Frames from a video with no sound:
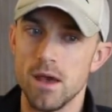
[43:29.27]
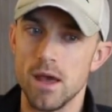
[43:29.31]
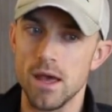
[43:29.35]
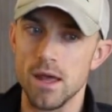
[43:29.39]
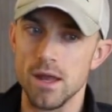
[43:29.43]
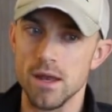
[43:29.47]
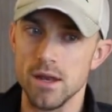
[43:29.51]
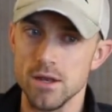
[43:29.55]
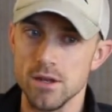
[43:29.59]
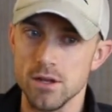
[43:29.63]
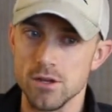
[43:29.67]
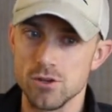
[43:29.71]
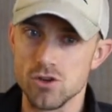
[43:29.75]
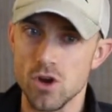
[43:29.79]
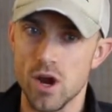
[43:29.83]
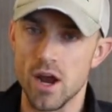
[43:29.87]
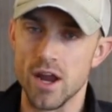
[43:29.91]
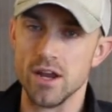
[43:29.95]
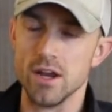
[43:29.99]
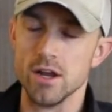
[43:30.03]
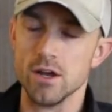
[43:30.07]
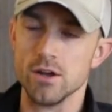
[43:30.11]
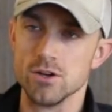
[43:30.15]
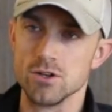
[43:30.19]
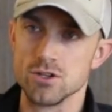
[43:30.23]
and
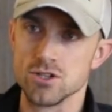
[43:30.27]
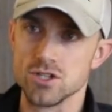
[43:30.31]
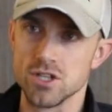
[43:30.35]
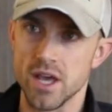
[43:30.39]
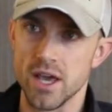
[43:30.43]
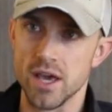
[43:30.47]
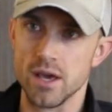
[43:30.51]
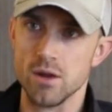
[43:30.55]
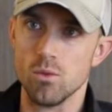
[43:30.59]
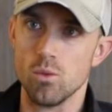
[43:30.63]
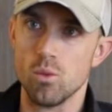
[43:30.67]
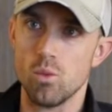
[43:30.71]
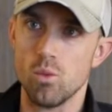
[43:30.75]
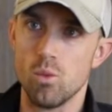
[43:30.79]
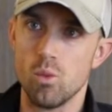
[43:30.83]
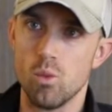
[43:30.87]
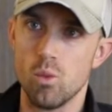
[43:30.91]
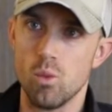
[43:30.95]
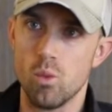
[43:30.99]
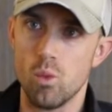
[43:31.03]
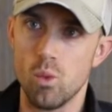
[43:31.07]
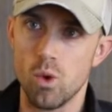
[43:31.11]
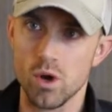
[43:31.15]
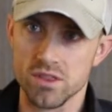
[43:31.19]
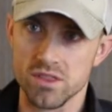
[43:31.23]
trying to understand
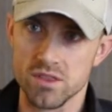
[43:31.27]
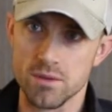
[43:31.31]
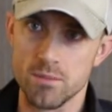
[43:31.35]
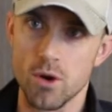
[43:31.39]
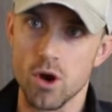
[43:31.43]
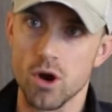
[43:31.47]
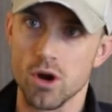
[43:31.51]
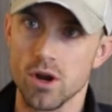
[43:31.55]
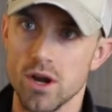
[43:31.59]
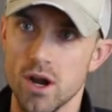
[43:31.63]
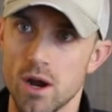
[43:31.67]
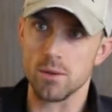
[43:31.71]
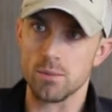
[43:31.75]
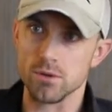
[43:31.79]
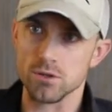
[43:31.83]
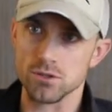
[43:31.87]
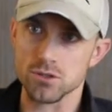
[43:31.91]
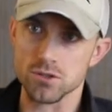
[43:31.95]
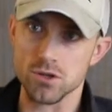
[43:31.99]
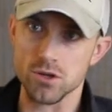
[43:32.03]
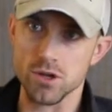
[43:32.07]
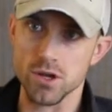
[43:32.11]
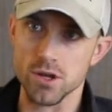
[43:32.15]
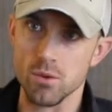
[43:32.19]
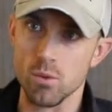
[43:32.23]
what the market
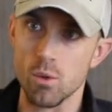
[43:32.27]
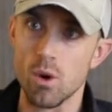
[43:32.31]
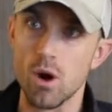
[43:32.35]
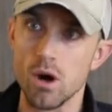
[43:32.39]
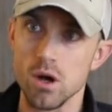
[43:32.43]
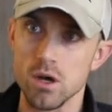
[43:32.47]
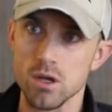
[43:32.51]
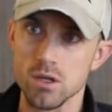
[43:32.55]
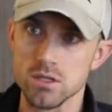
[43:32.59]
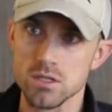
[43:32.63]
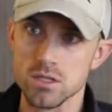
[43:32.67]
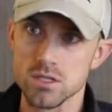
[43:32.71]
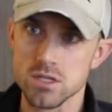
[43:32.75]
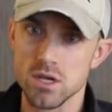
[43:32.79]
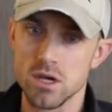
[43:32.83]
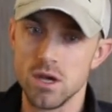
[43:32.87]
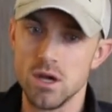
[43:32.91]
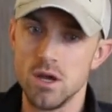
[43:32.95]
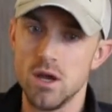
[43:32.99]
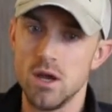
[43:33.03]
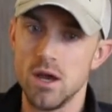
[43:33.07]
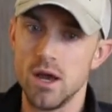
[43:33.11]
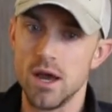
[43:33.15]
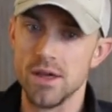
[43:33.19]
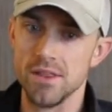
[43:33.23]
opportunity was,
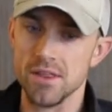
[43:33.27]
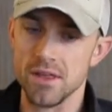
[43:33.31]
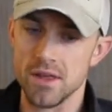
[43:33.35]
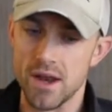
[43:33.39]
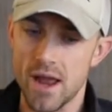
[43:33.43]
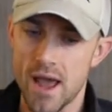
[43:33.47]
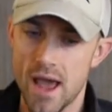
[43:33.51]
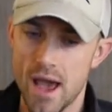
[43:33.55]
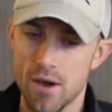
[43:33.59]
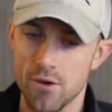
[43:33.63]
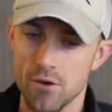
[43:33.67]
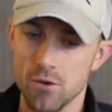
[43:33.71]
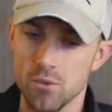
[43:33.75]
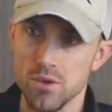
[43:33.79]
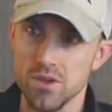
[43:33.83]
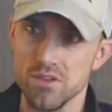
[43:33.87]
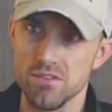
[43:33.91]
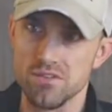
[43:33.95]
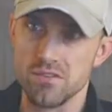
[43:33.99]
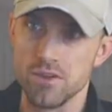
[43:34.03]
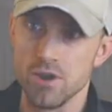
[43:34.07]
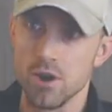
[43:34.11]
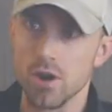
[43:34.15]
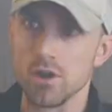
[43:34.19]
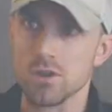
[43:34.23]
and then how do we
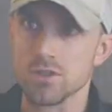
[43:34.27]
fit